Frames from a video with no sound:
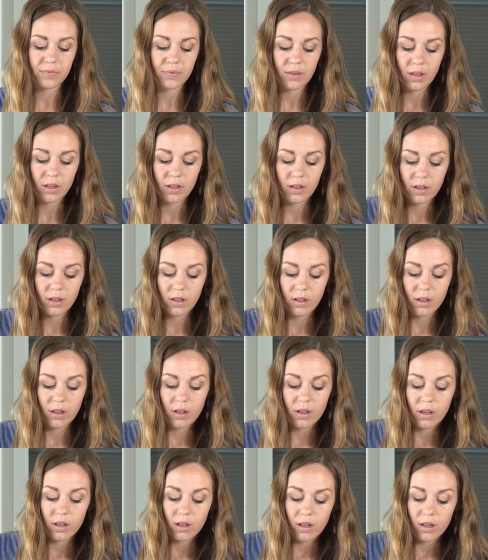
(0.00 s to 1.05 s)

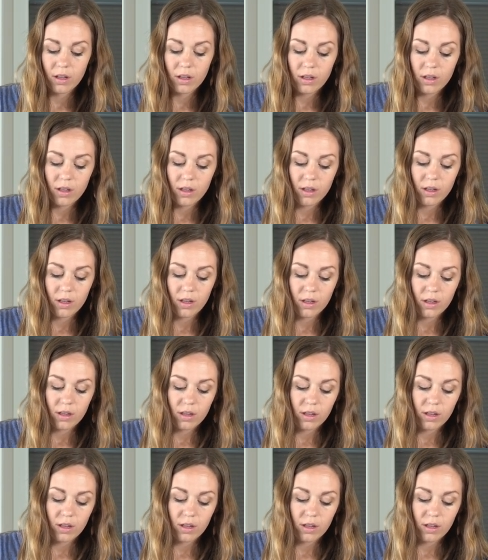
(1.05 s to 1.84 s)
Nobody speaks.